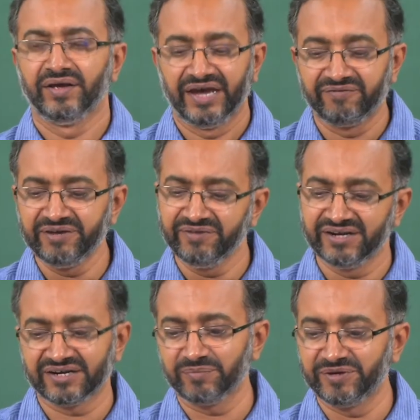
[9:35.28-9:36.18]

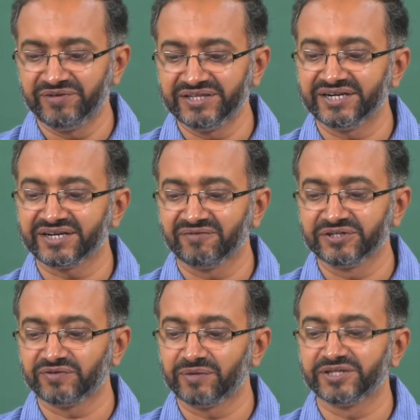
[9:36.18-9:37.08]
everywhere it will be V theta
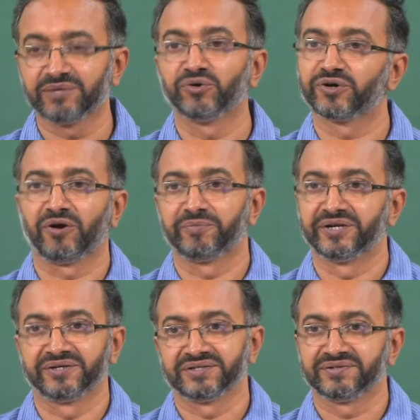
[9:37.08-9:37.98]
which will be the more
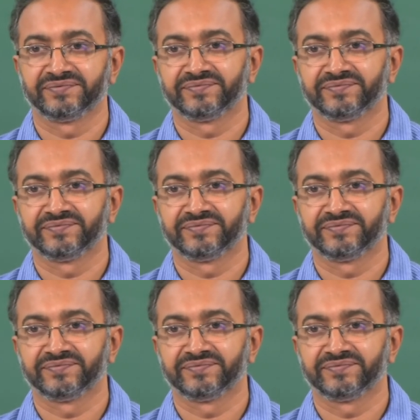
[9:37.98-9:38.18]
dominant.